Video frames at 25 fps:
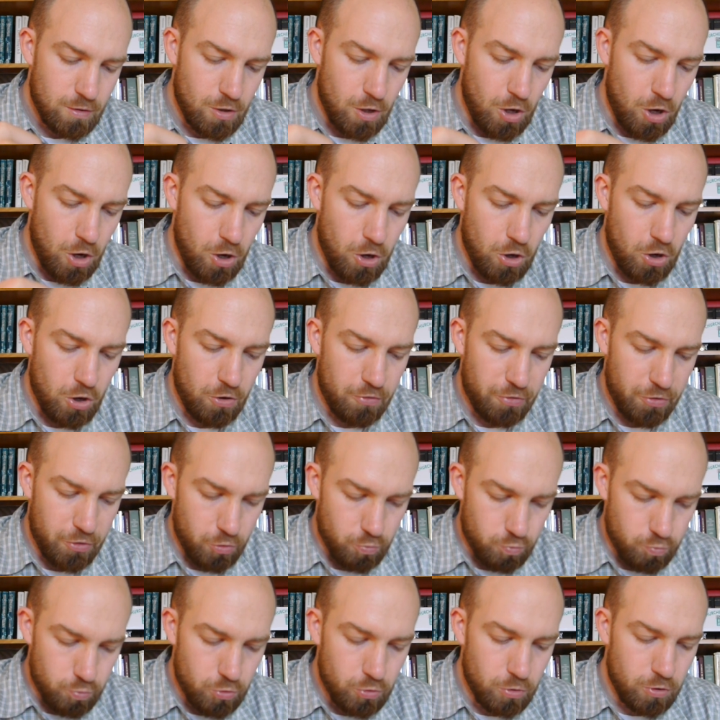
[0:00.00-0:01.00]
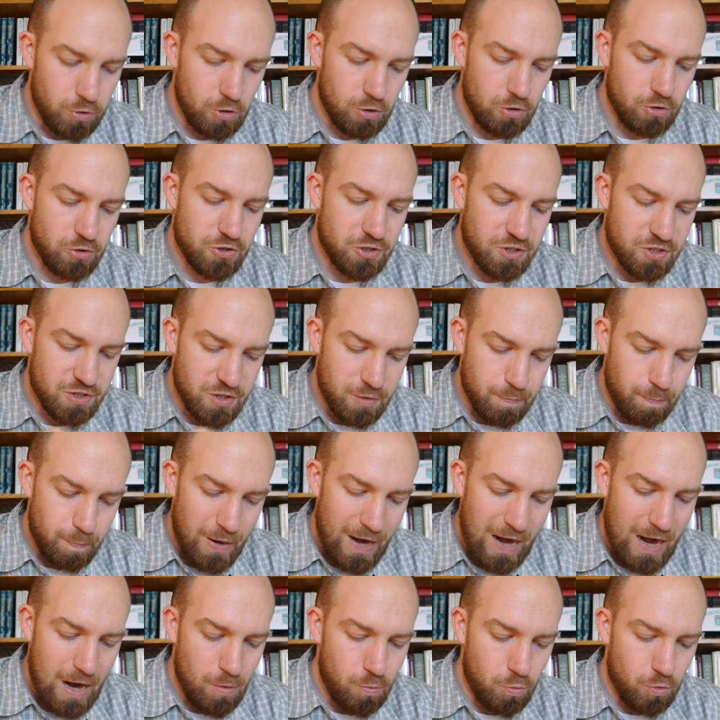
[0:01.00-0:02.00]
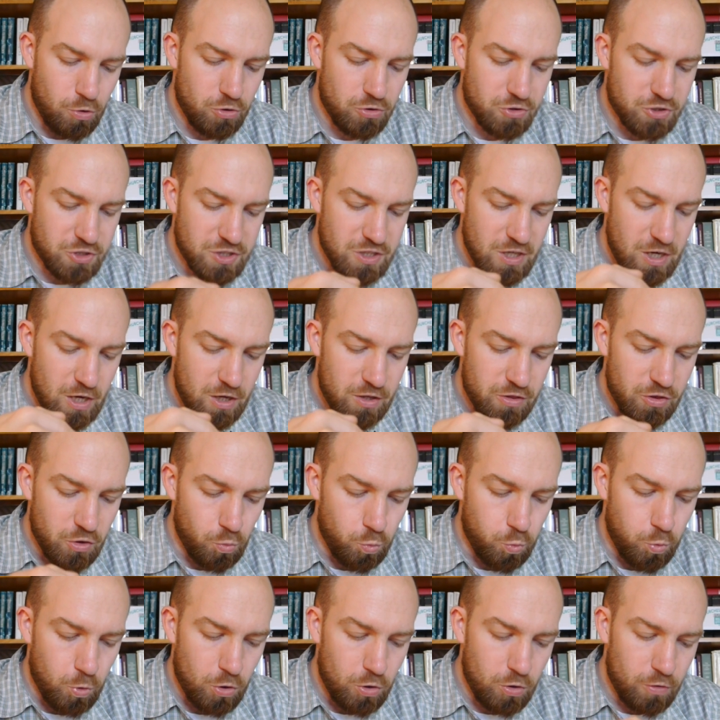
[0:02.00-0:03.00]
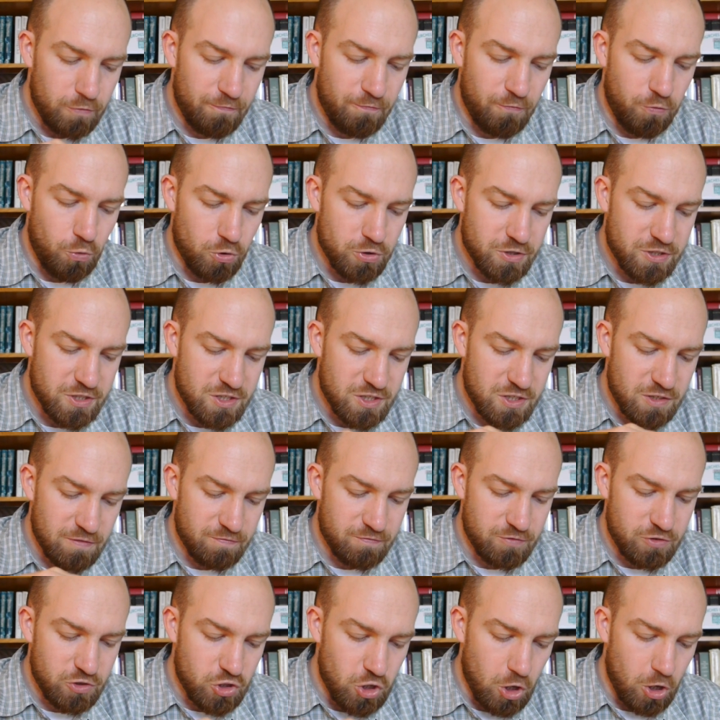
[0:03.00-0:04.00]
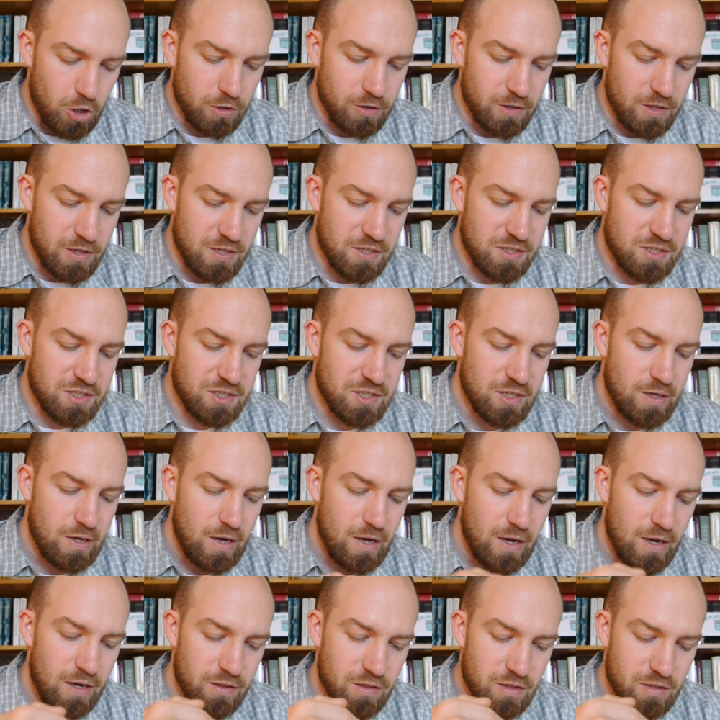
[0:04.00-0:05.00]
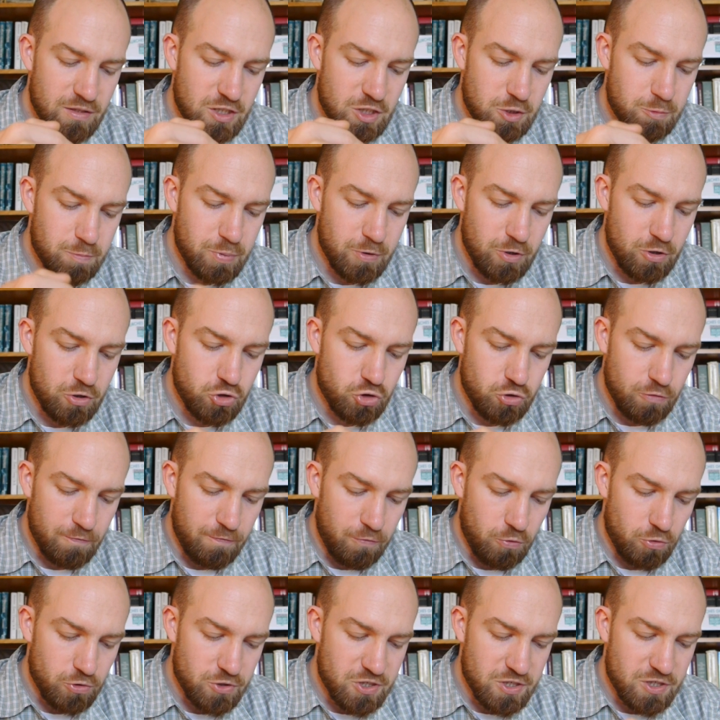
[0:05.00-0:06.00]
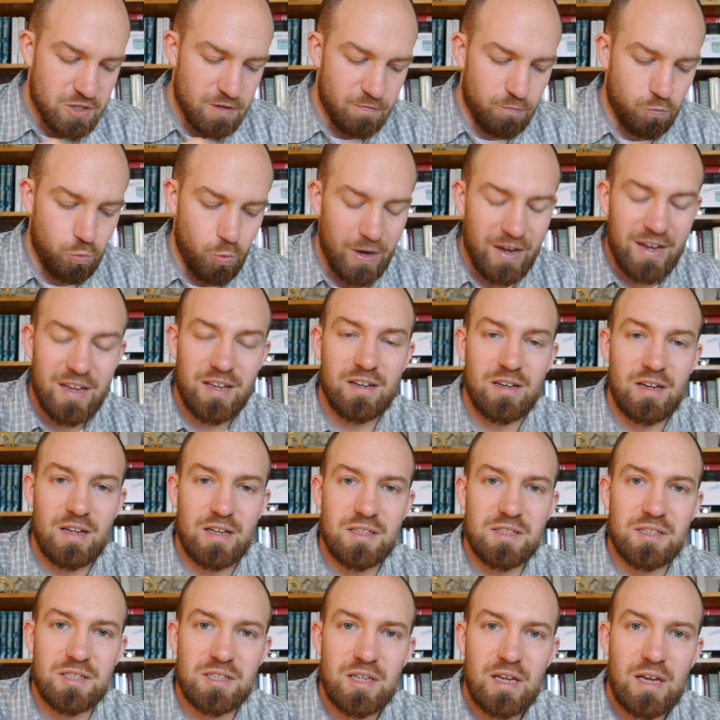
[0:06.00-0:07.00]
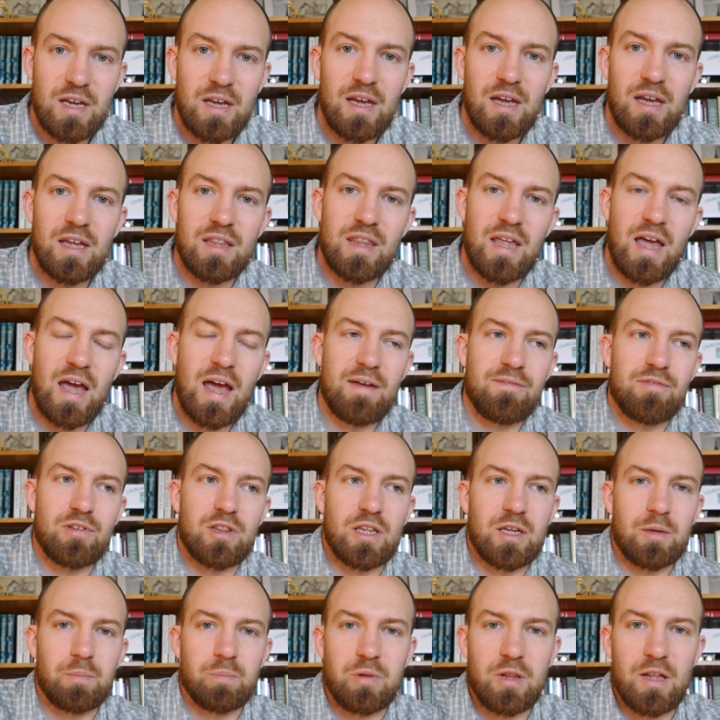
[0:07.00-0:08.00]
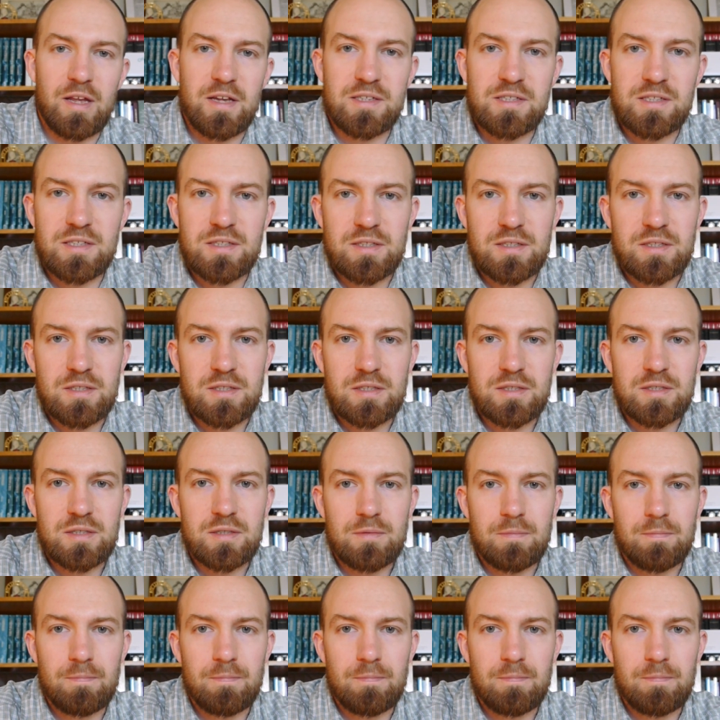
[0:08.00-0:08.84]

are the rulers, the powers, the world forces of darkness, and the spiritual forces of wickedness in the heavenly places.